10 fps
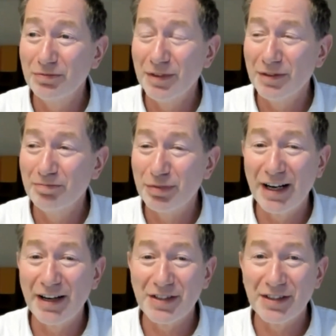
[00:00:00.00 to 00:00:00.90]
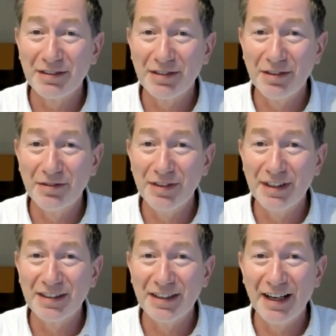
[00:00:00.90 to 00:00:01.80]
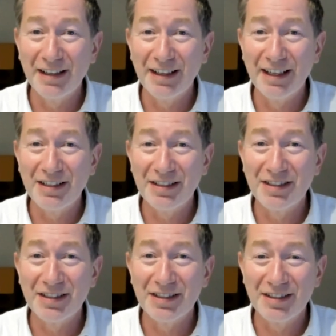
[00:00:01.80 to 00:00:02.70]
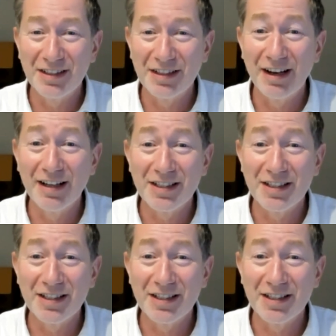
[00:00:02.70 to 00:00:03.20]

of browsing of the internet late into the night.